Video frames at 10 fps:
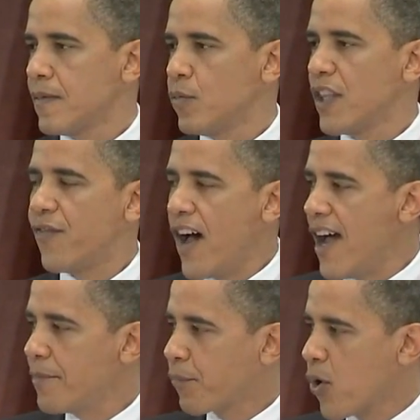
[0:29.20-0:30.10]
with
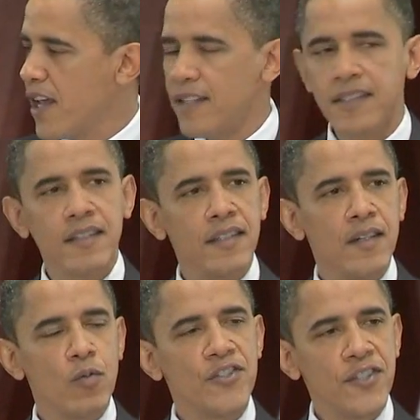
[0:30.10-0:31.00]
fine print and
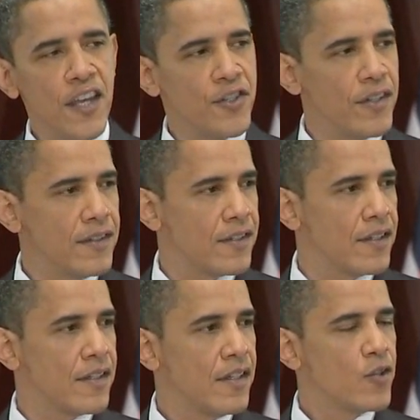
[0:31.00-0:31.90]
rescissions and
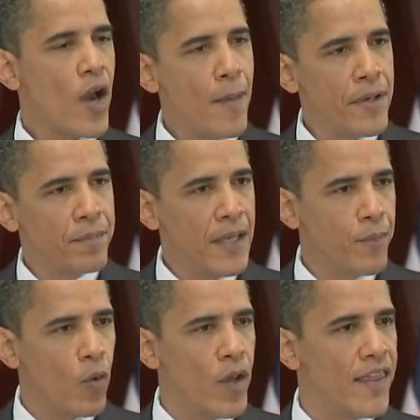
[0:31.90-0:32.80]
dropping
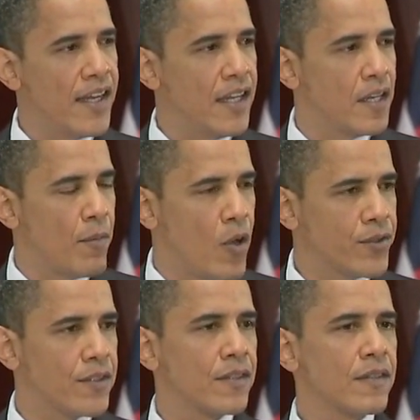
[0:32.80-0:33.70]
people when they need it
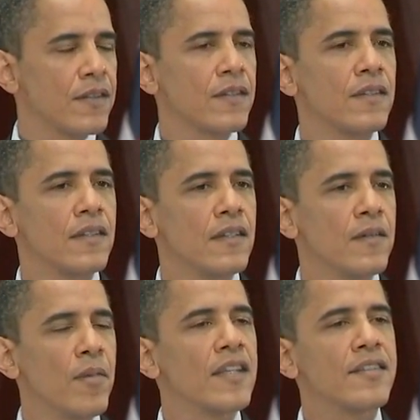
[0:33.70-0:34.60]
most,
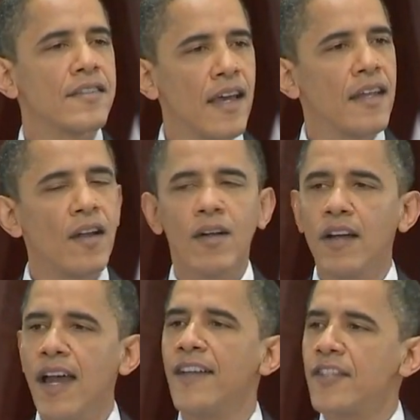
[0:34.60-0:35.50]
but instead are
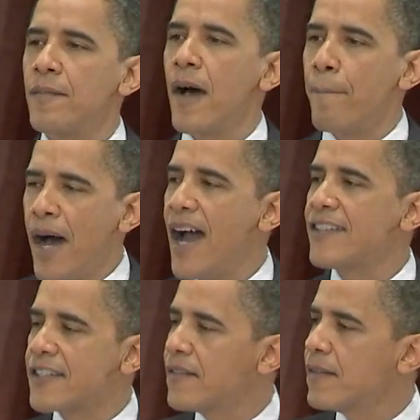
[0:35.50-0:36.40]
going to have to abide
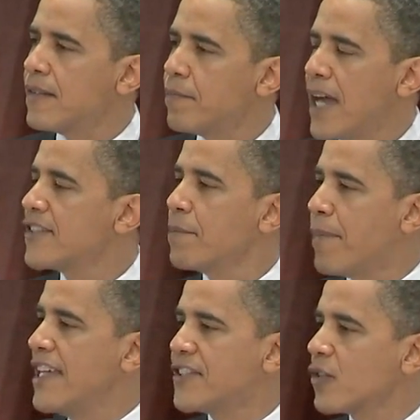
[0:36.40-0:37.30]
by some
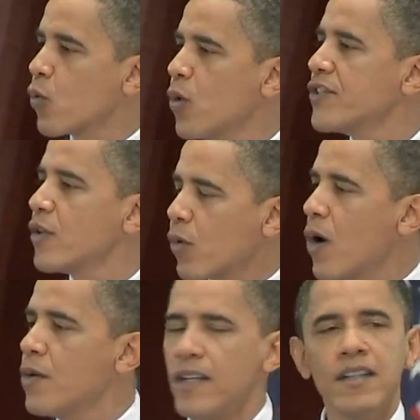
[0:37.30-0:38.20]
basic rules of the
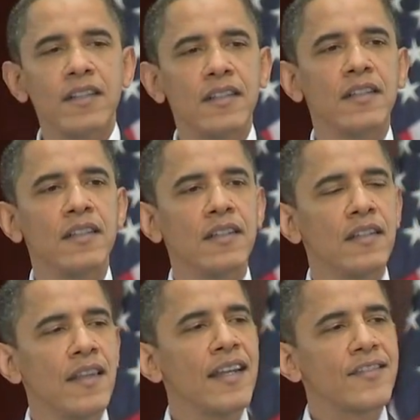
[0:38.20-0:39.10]
road
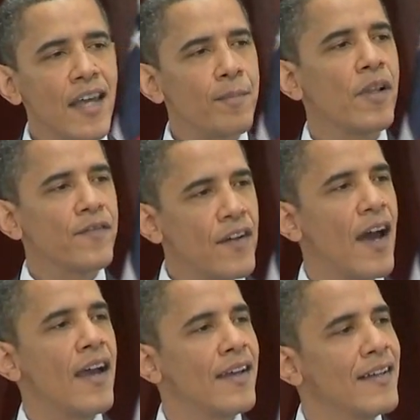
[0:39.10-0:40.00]
that
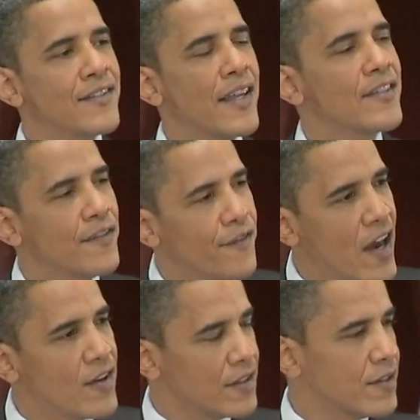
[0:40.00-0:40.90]
exemplify a sense of
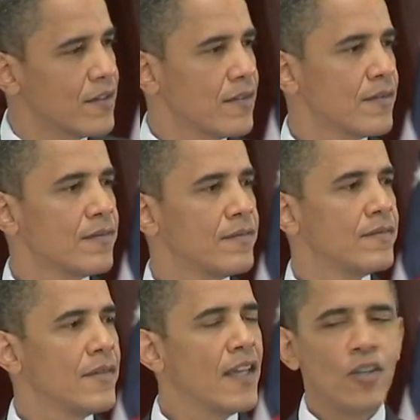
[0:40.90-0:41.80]
fairness
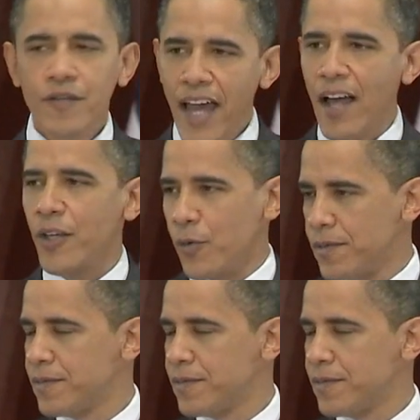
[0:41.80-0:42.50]
and good value.